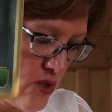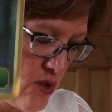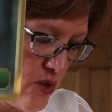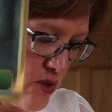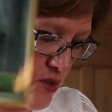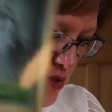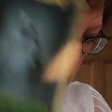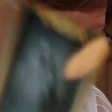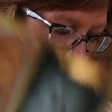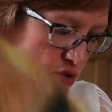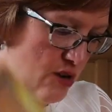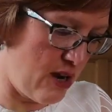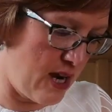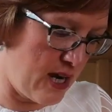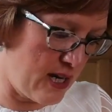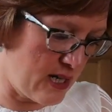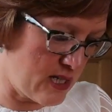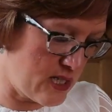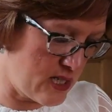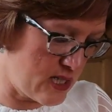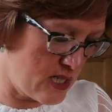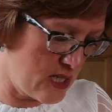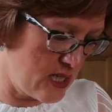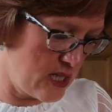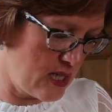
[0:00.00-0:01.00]
and
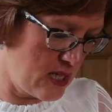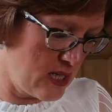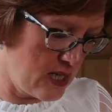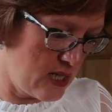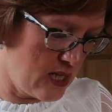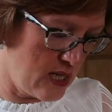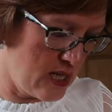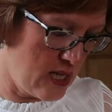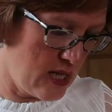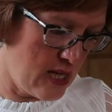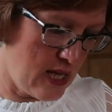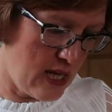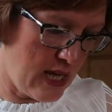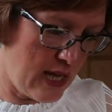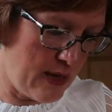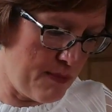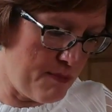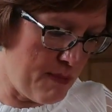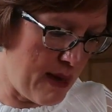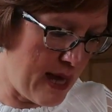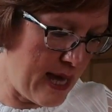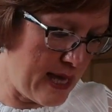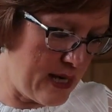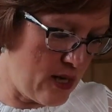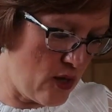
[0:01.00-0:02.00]
contract.
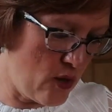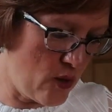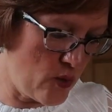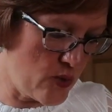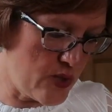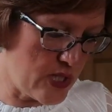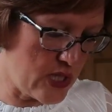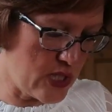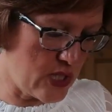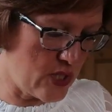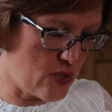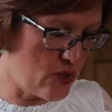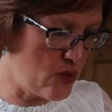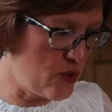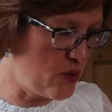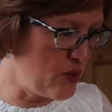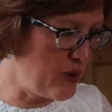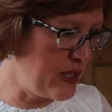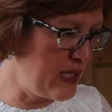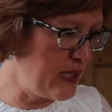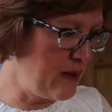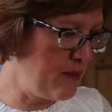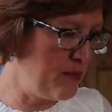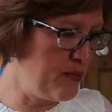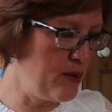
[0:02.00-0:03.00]
And man holding a
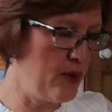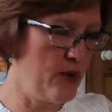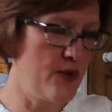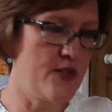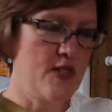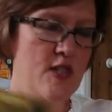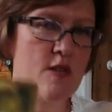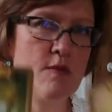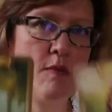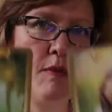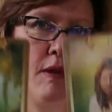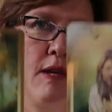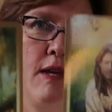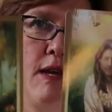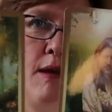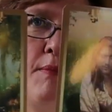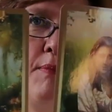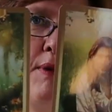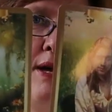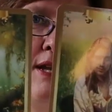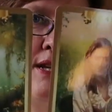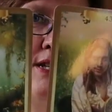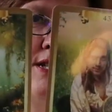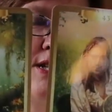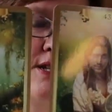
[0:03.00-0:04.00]
coin and blossoming
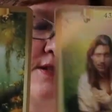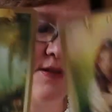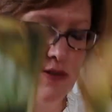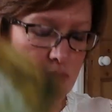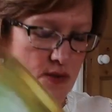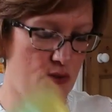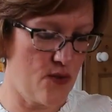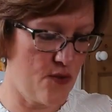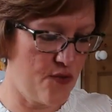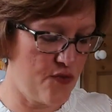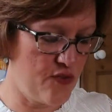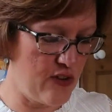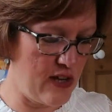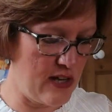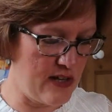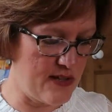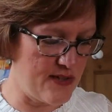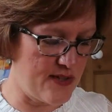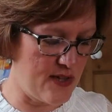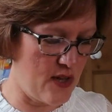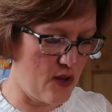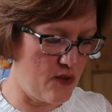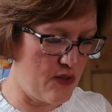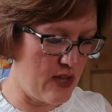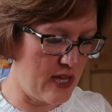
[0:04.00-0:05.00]
abundance feel
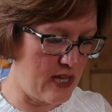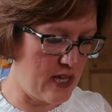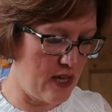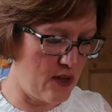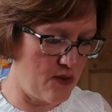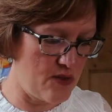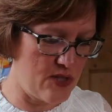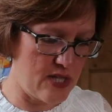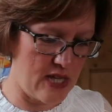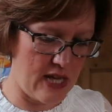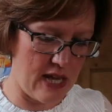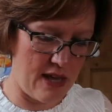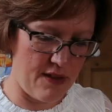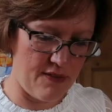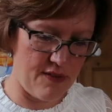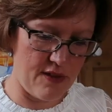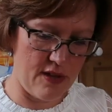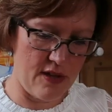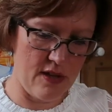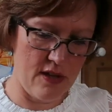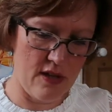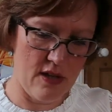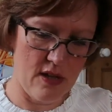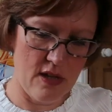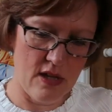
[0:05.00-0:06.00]
as though they go
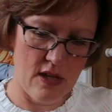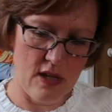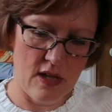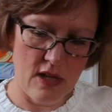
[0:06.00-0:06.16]
together.